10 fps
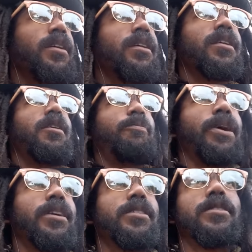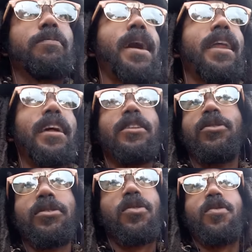Compared to somebody that
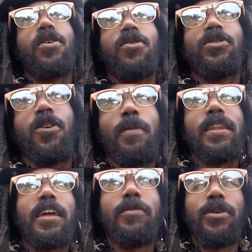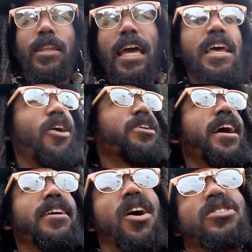don't know what goes on in my neighborhood, like, oh yeah,
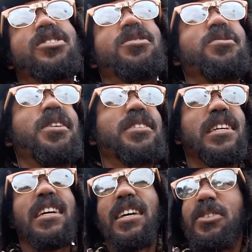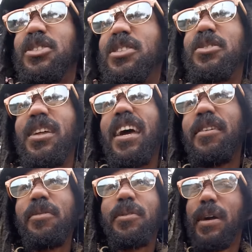y'all should do this and you should do
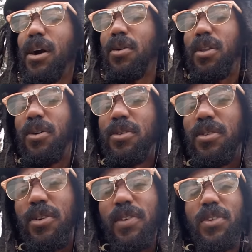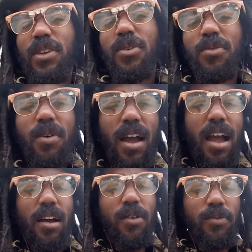that. Well, wait, hold on, you don't even know
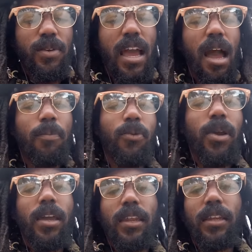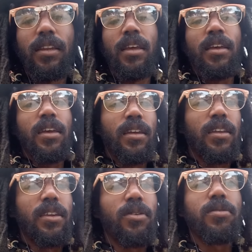how we operate and you know